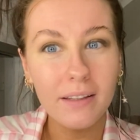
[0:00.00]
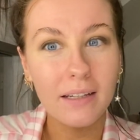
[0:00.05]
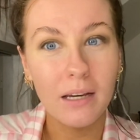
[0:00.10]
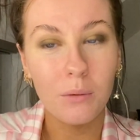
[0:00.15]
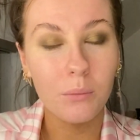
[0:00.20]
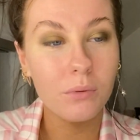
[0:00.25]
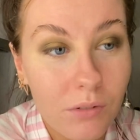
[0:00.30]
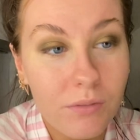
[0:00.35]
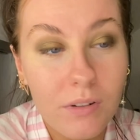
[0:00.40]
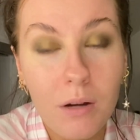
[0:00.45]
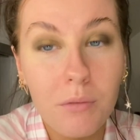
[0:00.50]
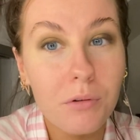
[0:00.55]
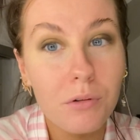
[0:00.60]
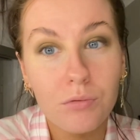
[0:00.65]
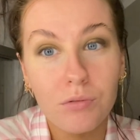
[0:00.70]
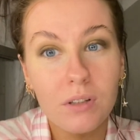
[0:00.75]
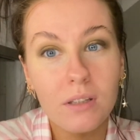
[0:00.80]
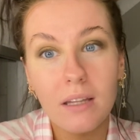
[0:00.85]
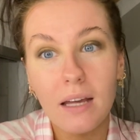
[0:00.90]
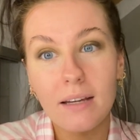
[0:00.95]
I would have never
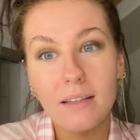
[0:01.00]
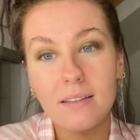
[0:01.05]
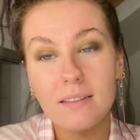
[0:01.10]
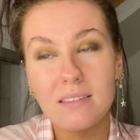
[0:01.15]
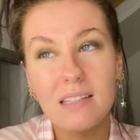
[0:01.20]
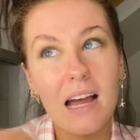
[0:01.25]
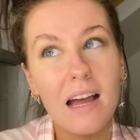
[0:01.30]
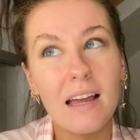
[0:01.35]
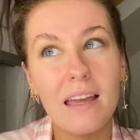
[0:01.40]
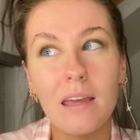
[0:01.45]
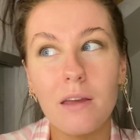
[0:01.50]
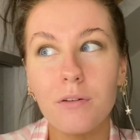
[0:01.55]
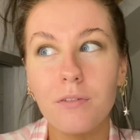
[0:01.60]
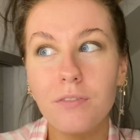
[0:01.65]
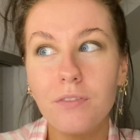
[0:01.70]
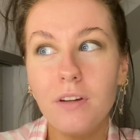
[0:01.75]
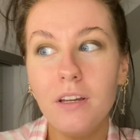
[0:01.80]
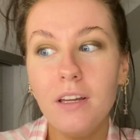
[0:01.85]
realised that if